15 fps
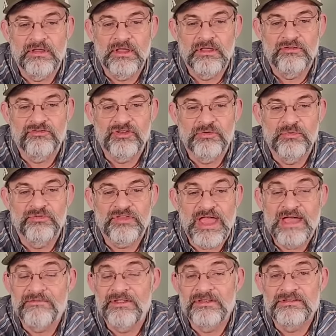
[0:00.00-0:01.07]
Uh, she was
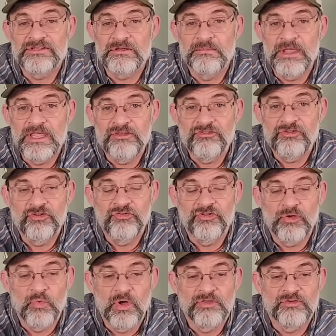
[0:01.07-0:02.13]
having some
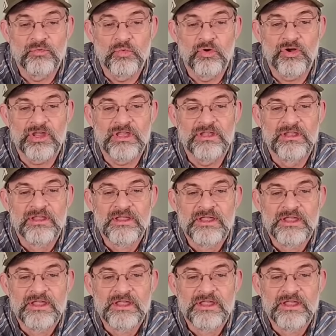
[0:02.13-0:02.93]
issues. It wasn't working.